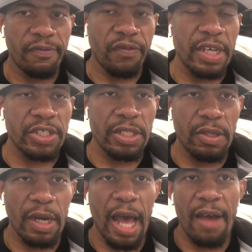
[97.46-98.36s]
friction
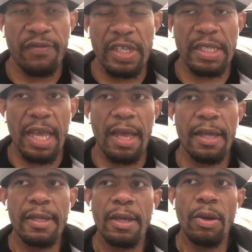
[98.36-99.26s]
or conflict there.
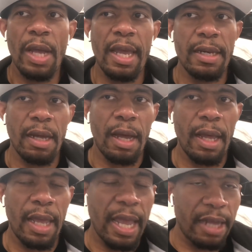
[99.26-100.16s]
And
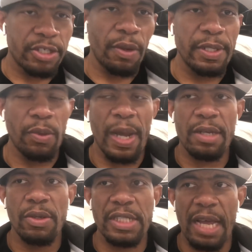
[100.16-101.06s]
Joey
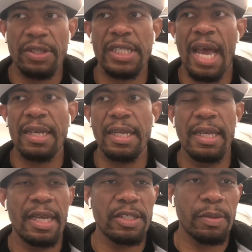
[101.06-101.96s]
DeWecco has now signed the
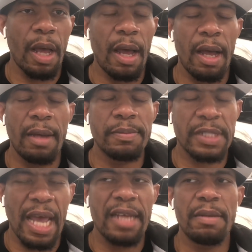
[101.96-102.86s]

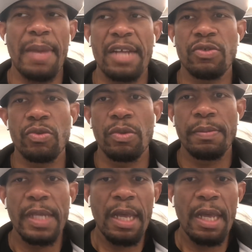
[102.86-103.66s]
Matchroom,